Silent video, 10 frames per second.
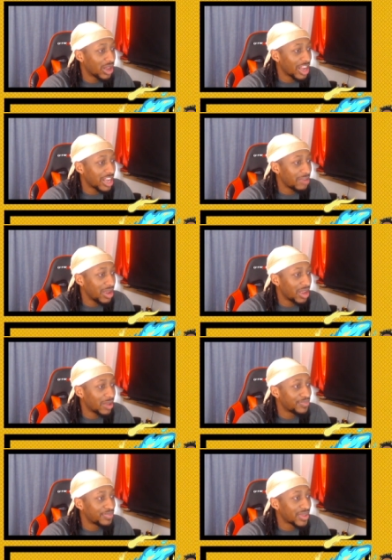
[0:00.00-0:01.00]
Lucky me.
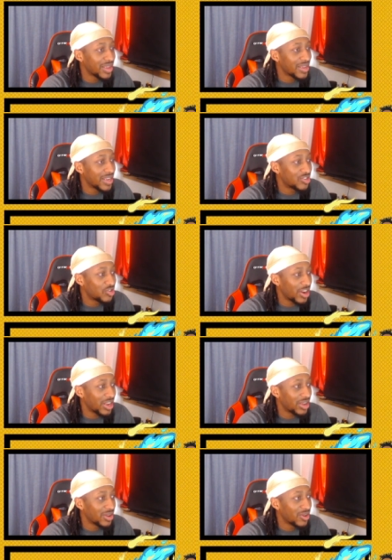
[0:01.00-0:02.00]
It's
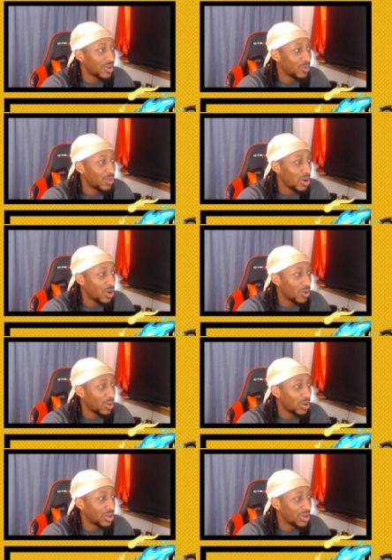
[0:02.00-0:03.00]
ready.
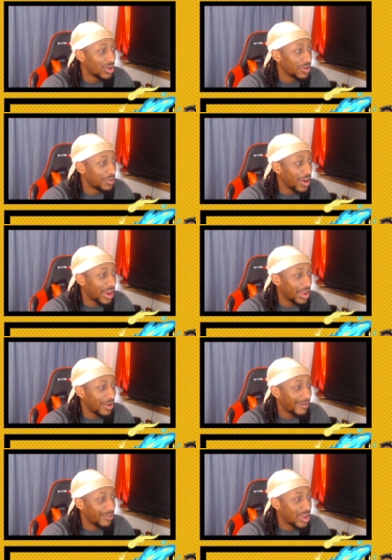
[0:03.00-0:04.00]
Whoa. Great.
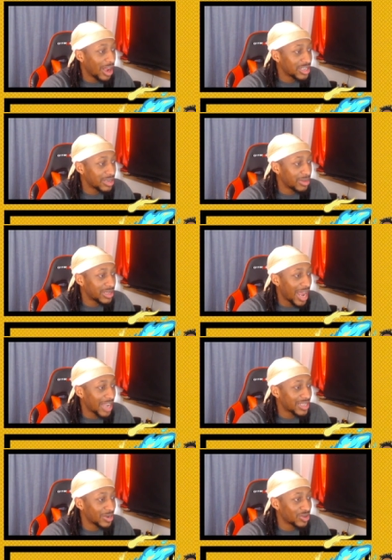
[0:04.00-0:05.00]
You got some
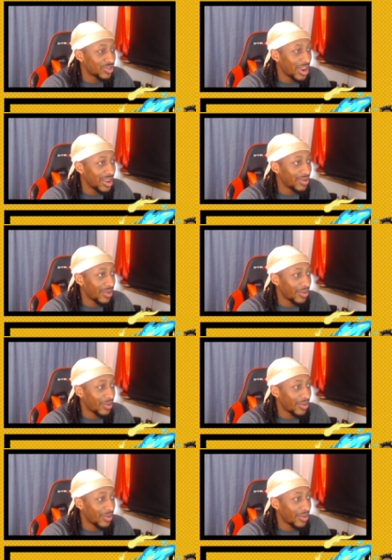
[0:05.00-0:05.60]
attack skills, right?